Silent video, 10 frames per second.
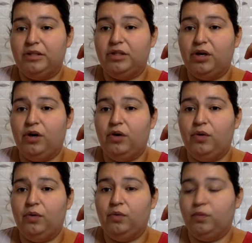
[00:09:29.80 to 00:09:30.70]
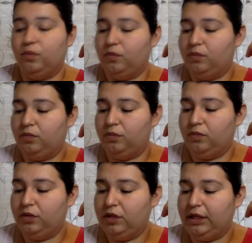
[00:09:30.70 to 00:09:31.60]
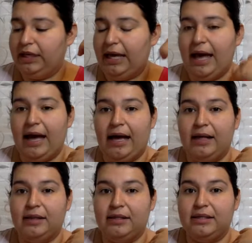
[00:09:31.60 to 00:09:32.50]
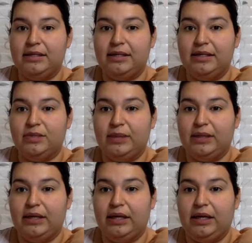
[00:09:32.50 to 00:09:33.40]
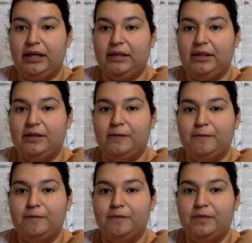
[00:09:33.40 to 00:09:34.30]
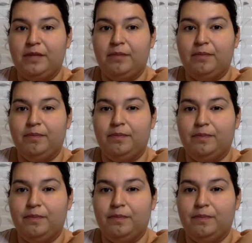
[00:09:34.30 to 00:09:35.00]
So looking at the Studies Weekly, I don't know